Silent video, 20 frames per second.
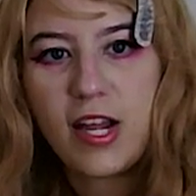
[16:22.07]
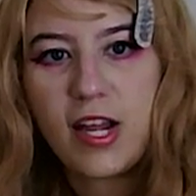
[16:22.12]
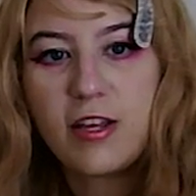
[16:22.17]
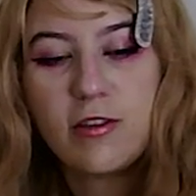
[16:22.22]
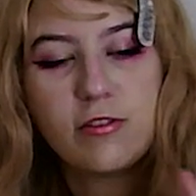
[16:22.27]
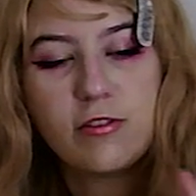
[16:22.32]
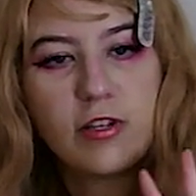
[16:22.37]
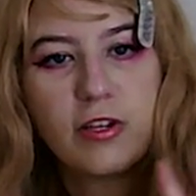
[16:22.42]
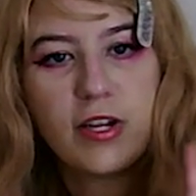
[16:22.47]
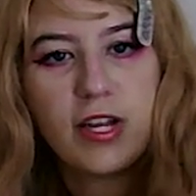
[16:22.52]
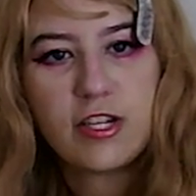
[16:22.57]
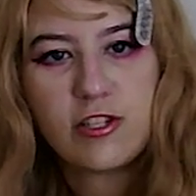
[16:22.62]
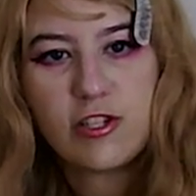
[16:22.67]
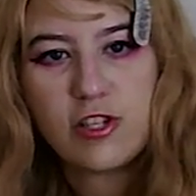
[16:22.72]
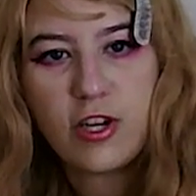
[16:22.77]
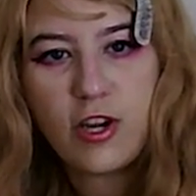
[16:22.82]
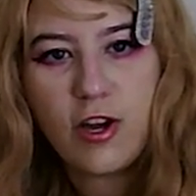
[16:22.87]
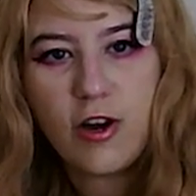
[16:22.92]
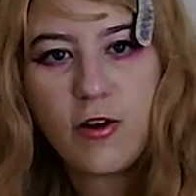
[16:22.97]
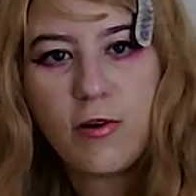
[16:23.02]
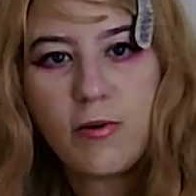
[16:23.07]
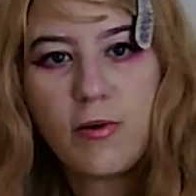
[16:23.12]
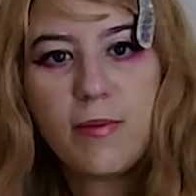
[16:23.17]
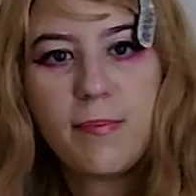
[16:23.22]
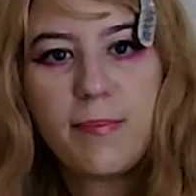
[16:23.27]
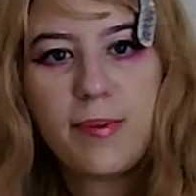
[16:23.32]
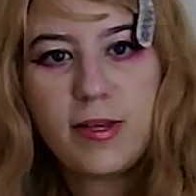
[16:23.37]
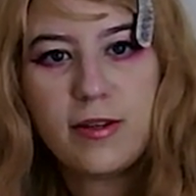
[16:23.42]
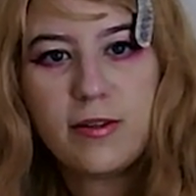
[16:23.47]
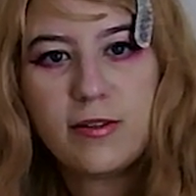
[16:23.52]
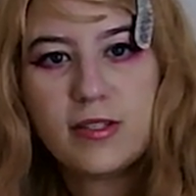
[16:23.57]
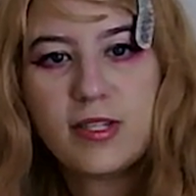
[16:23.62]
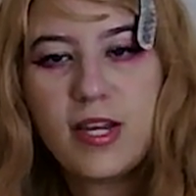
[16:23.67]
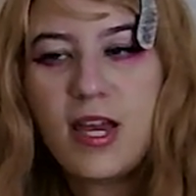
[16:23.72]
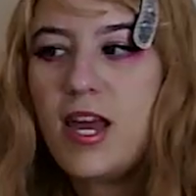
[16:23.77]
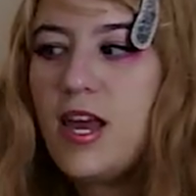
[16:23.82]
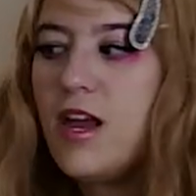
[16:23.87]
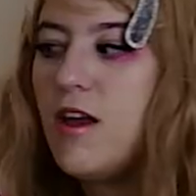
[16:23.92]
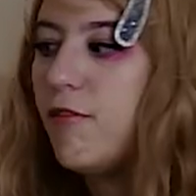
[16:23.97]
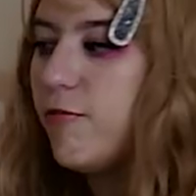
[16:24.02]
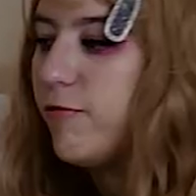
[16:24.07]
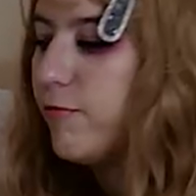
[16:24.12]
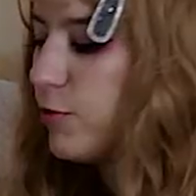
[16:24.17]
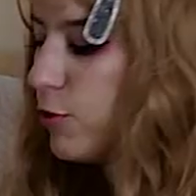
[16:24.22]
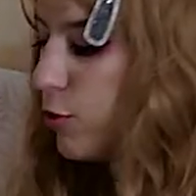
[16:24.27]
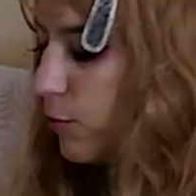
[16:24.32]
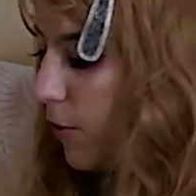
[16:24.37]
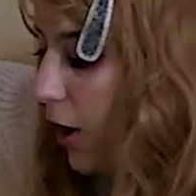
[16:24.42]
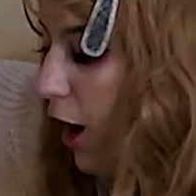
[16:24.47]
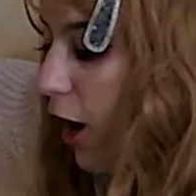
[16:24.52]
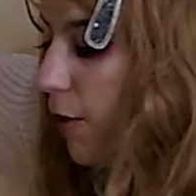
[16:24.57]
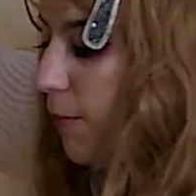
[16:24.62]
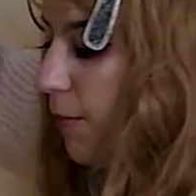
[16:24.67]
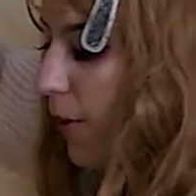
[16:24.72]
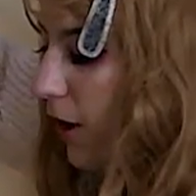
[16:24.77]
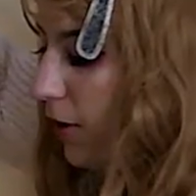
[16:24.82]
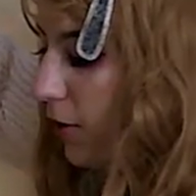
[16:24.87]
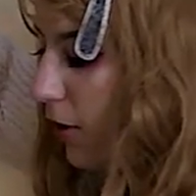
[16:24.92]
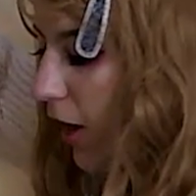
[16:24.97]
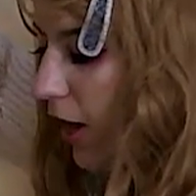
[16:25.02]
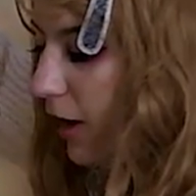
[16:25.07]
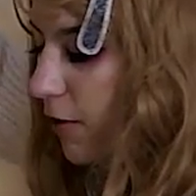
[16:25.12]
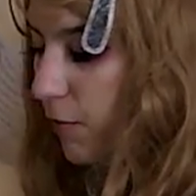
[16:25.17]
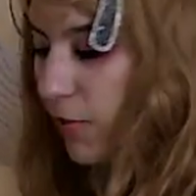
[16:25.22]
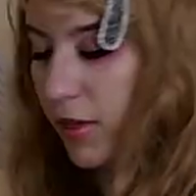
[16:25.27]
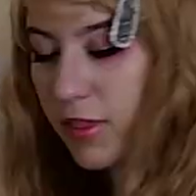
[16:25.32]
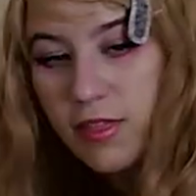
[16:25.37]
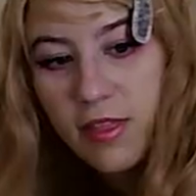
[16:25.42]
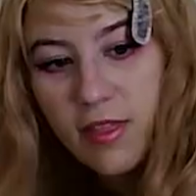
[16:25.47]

I used her Ichigo build to help a lot with